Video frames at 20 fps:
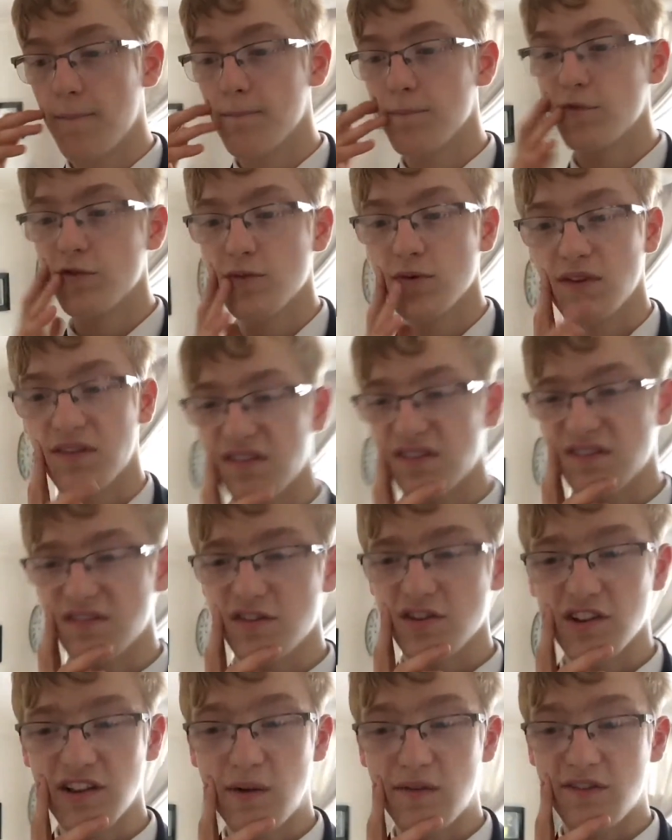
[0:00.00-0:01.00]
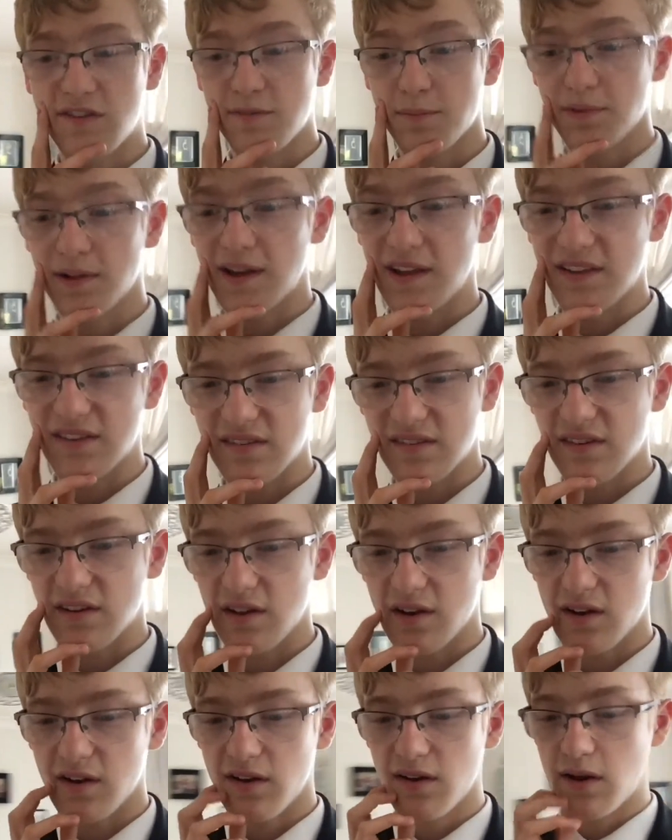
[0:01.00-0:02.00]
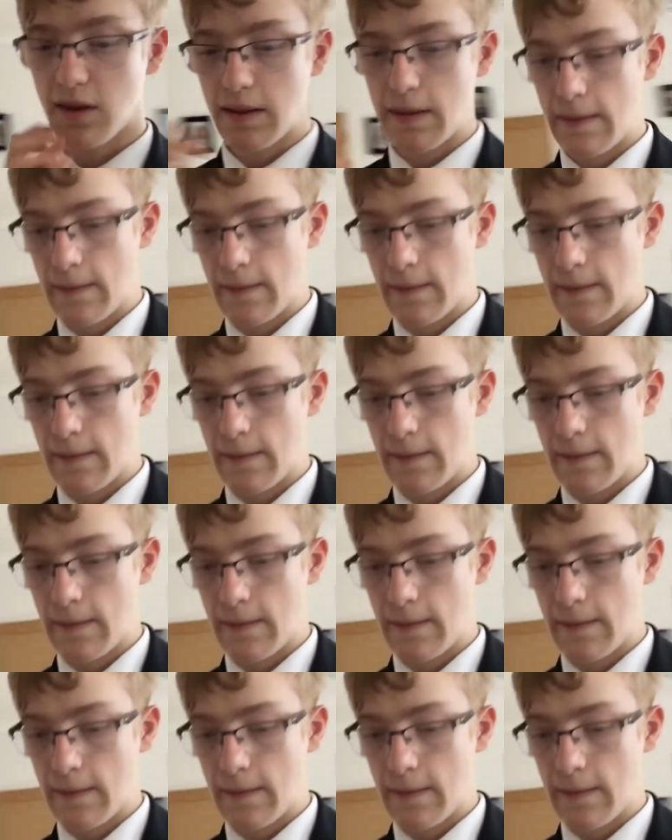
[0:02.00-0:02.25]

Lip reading: just because it's the closest place, and